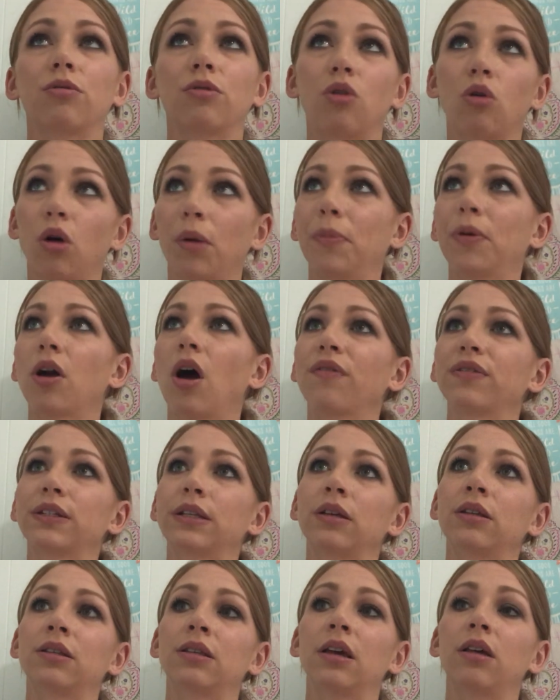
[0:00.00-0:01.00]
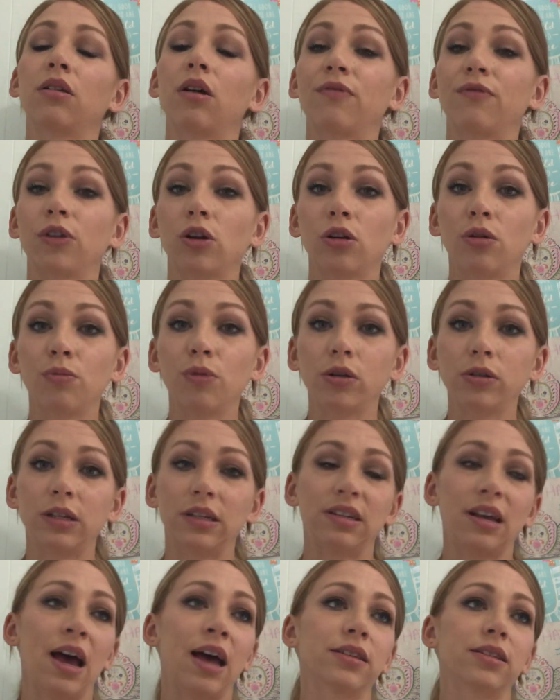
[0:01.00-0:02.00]
corporate offices, they love for you to
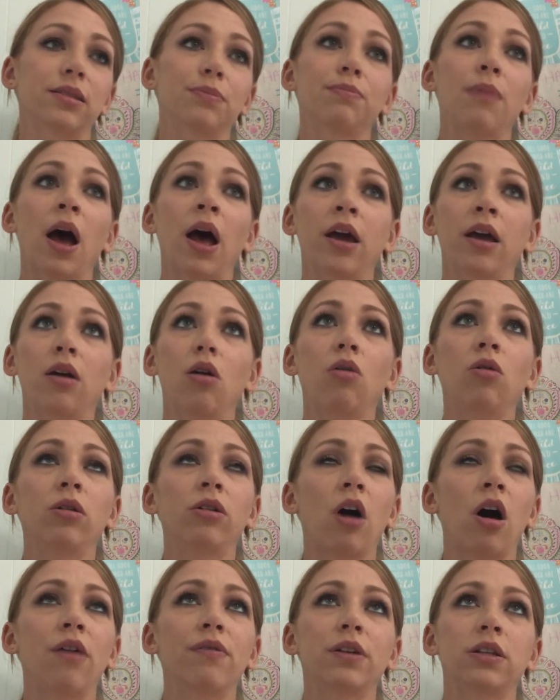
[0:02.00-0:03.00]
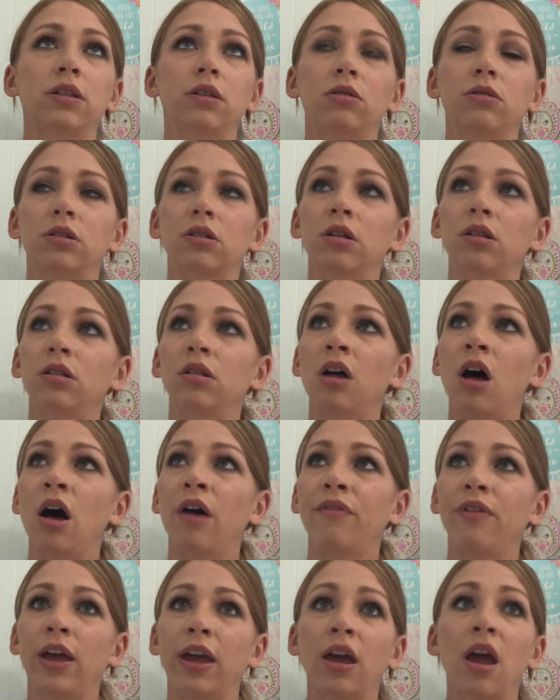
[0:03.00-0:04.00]
multitask. My old office used to
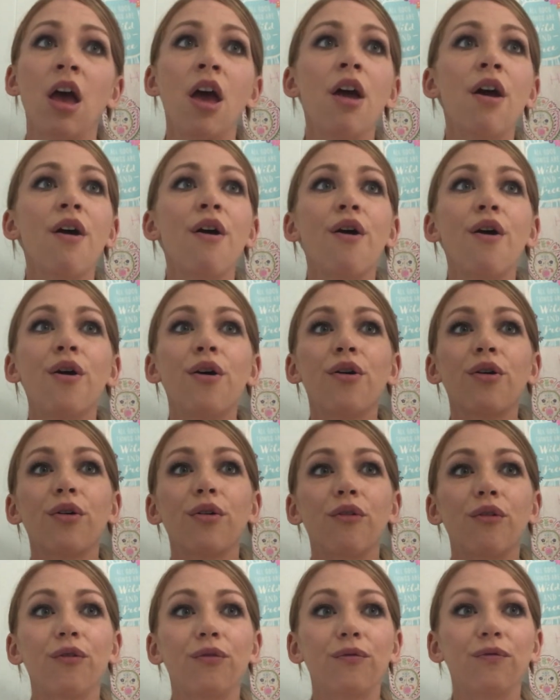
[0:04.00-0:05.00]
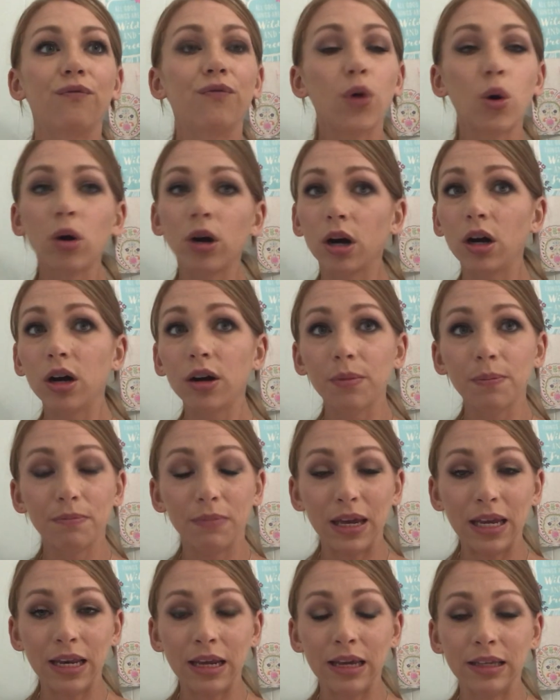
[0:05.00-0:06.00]
love 4
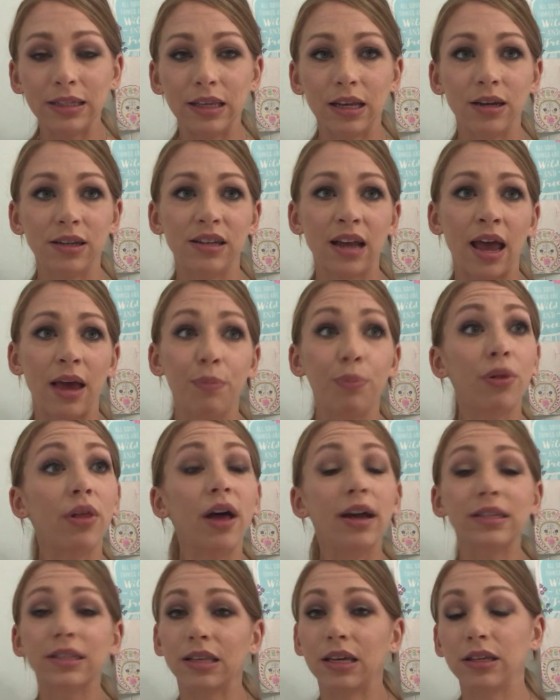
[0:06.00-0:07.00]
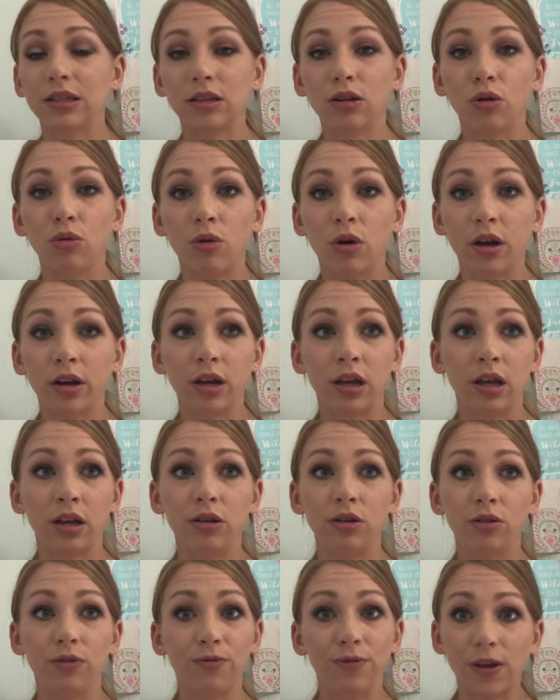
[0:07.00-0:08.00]
meetings in a day, plus they still
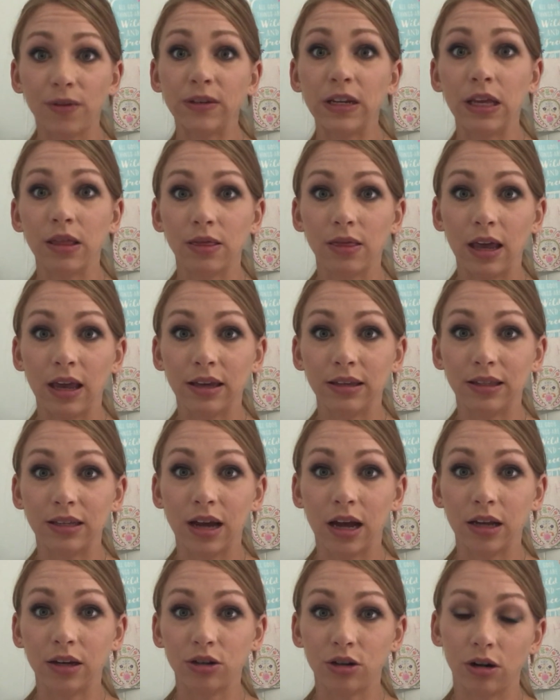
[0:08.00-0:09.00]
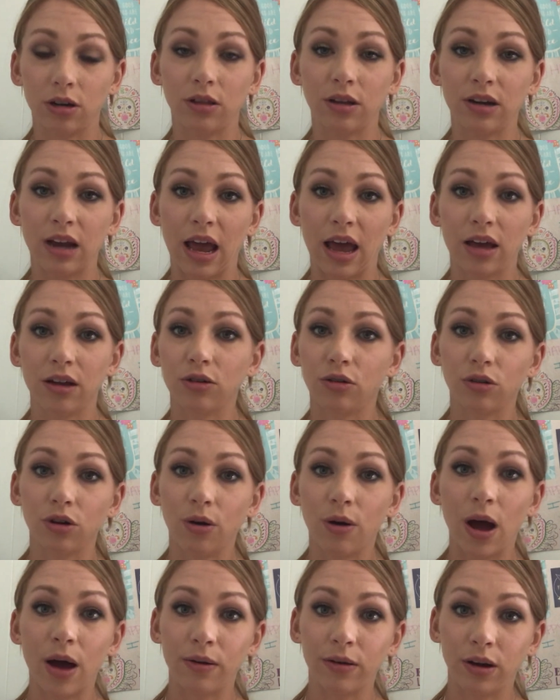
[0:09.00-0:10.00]
wanted 15 things done during the day. I don't
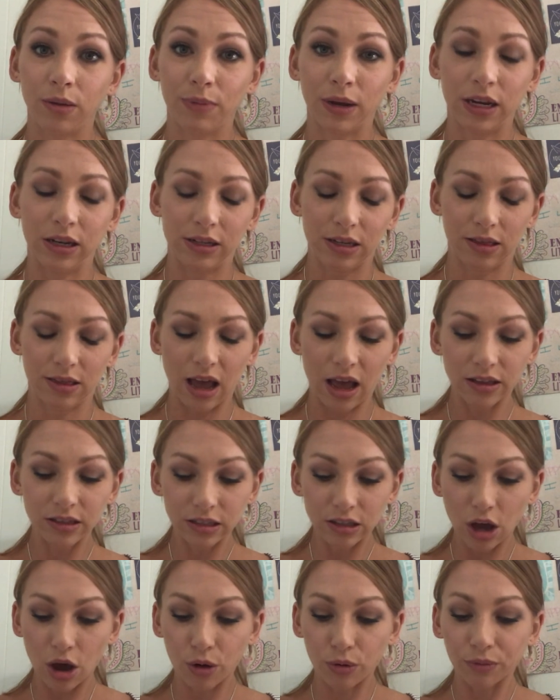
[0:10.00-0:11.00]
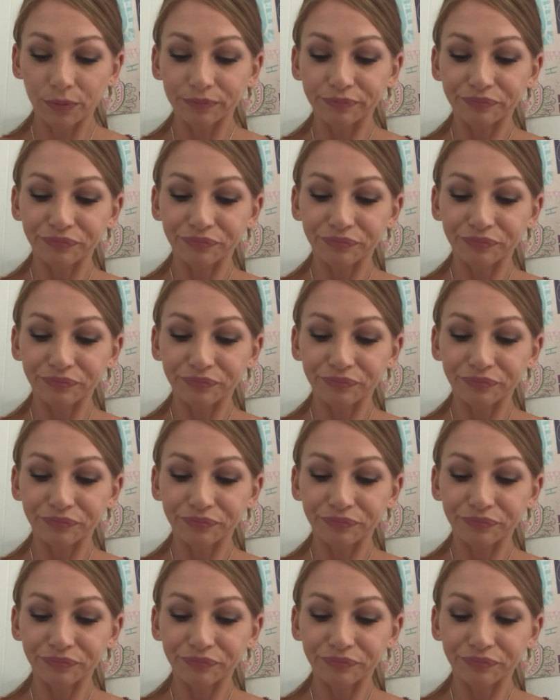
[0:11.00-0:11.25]
know how anybody did that. So